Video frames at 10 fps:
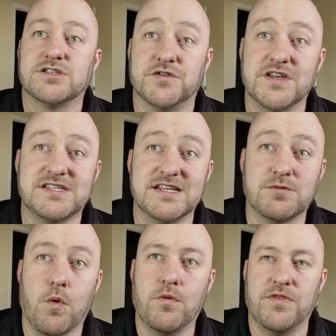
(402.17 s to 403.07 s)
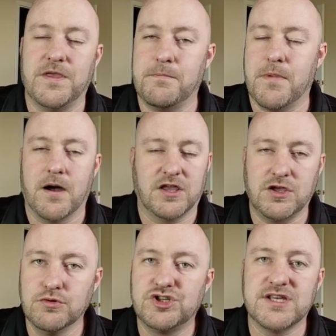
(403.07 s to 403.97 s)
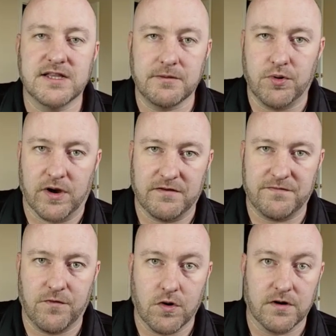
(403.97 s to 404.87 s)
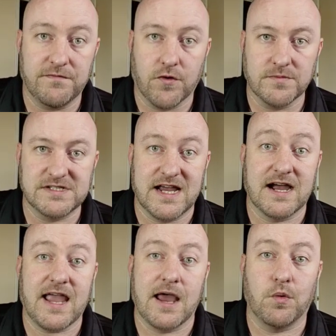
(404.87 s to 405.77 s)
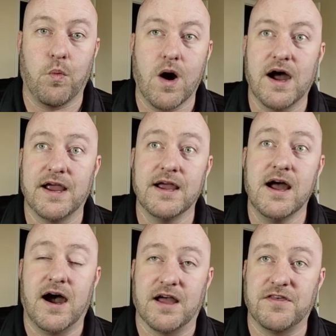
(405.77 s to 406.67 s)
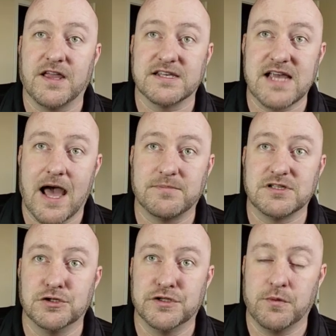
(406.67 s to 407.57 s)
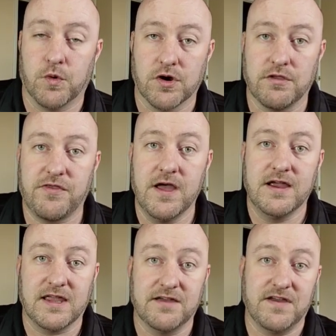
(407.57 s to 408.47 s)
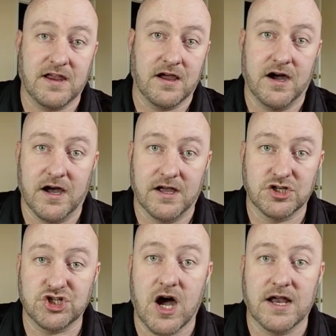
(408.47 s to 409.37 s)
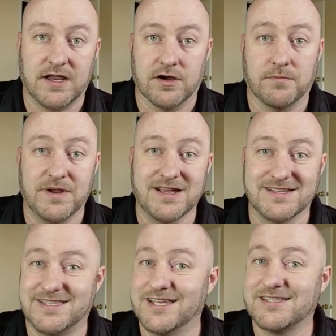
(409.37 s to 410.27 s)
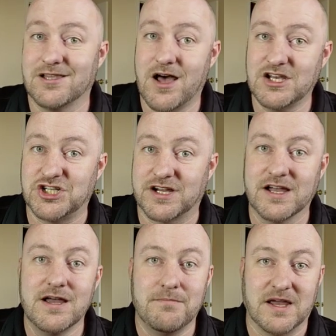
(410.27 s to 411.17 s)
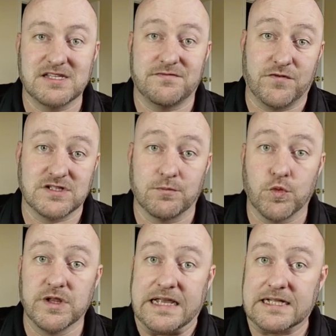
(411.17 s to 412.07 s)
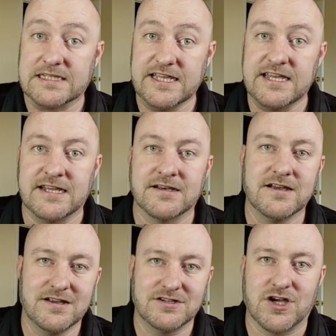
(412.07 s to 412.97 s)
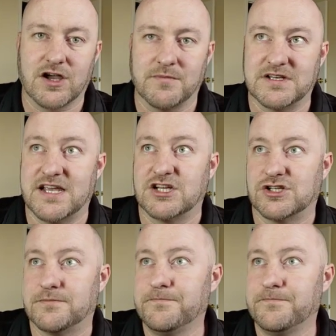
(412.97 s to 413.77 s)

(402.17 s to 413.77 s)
So this is the a huge selling point for Formstack and why I think it's absolutely worth giving a shot here because this logic makes for some really clean documentation.